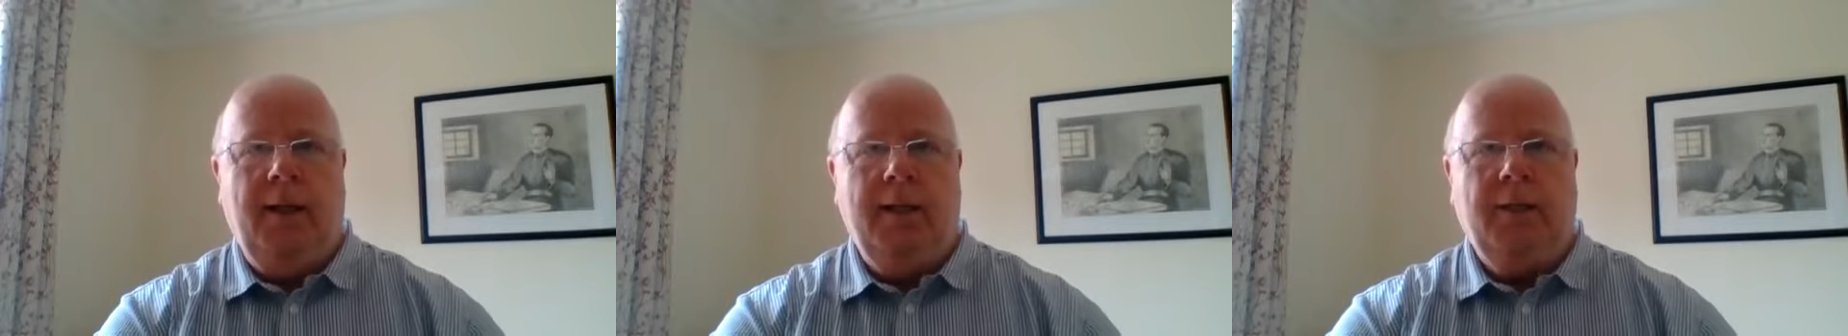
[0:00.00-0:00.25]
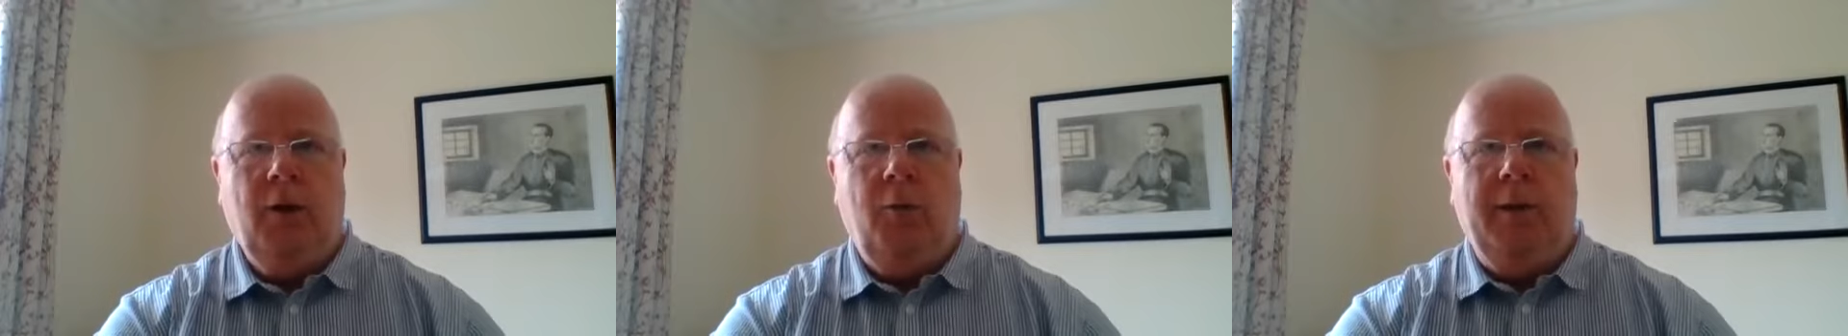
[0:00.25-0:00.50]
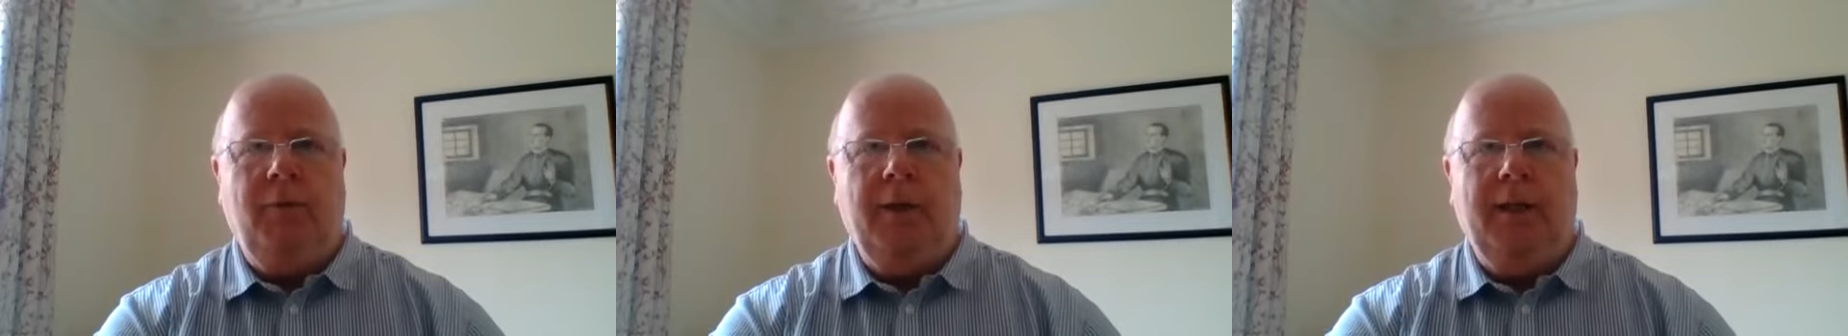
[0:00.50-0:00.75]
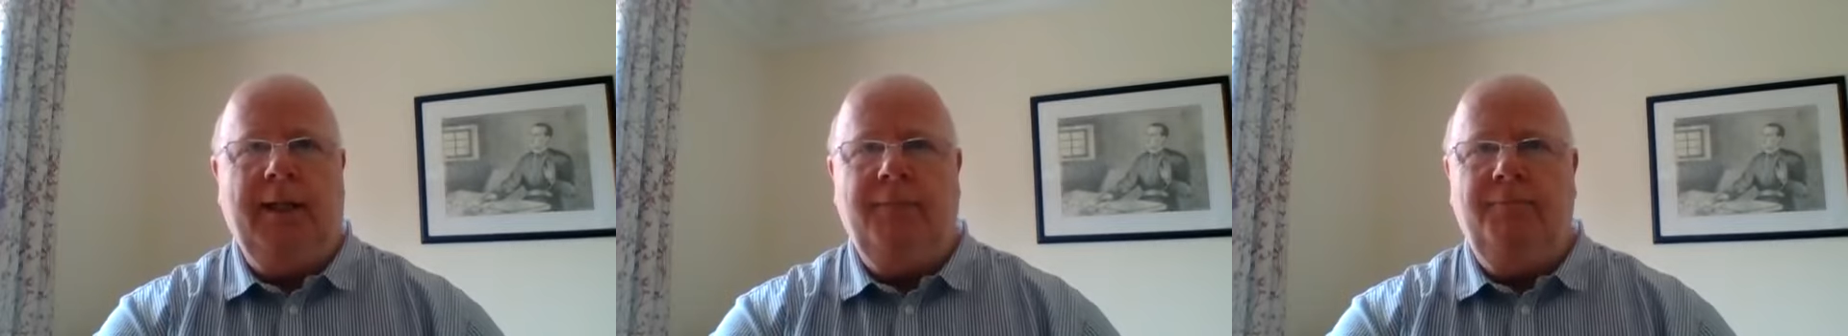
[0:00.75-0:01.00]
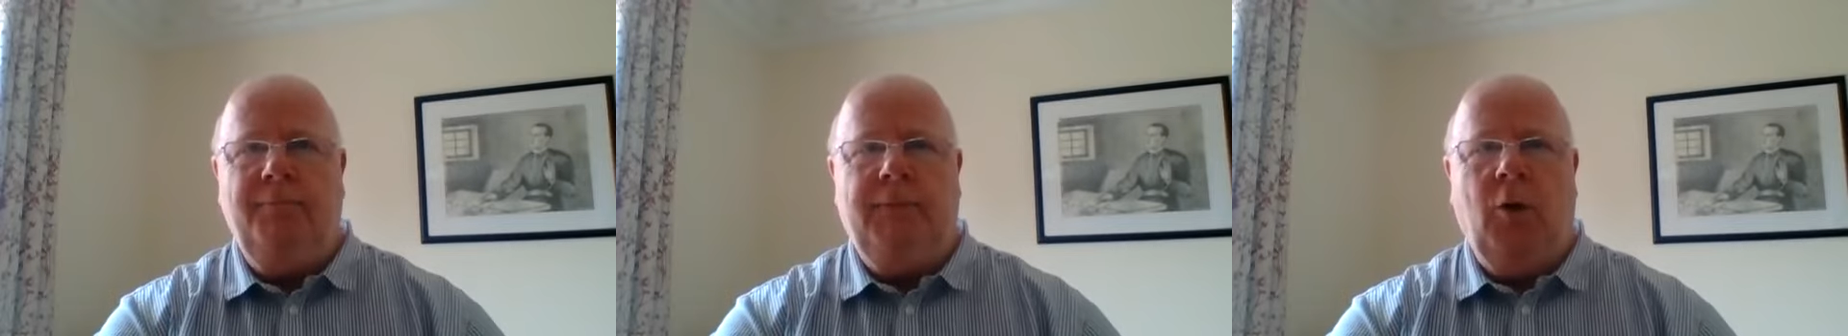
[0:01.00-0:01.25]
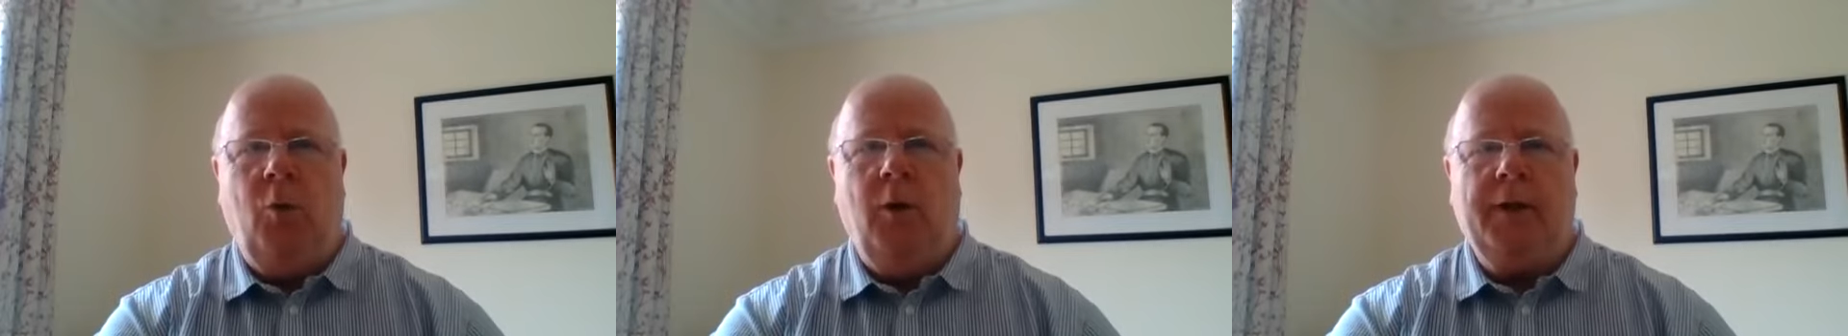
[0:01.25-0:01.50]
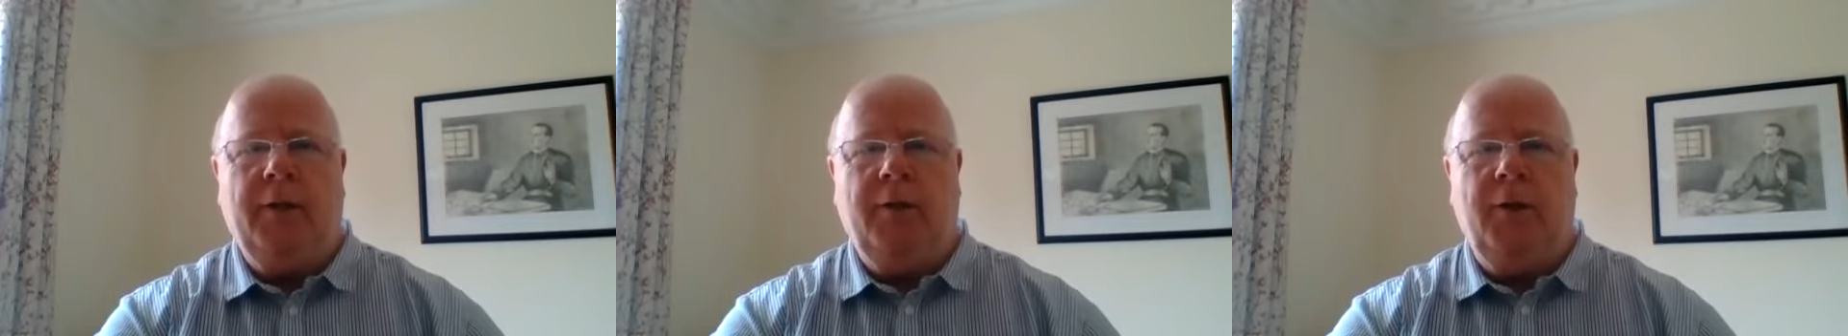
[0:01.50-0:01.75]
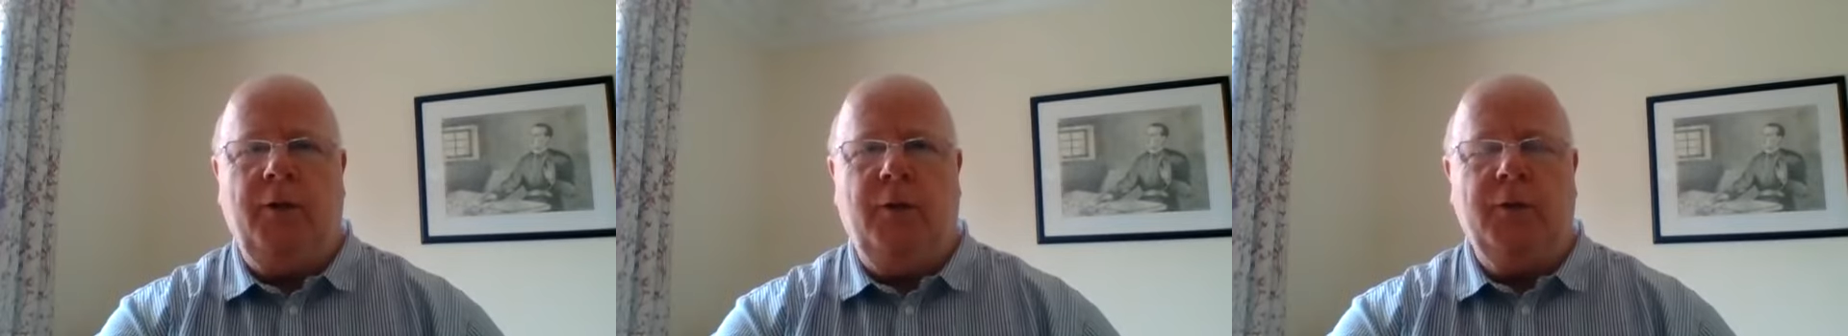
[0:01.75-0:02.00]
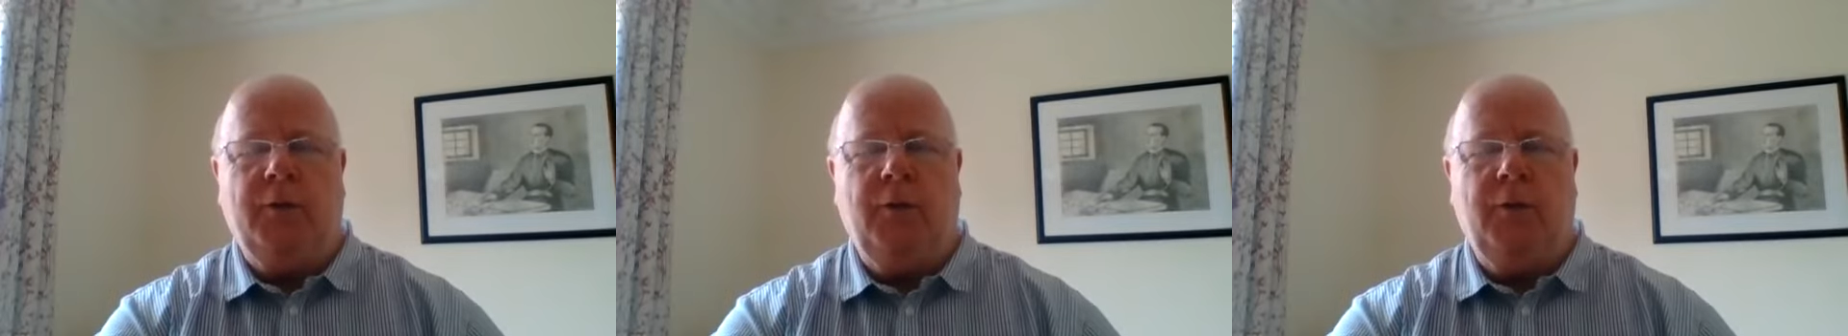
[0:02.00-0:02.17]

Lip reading: So we really don't want to go down those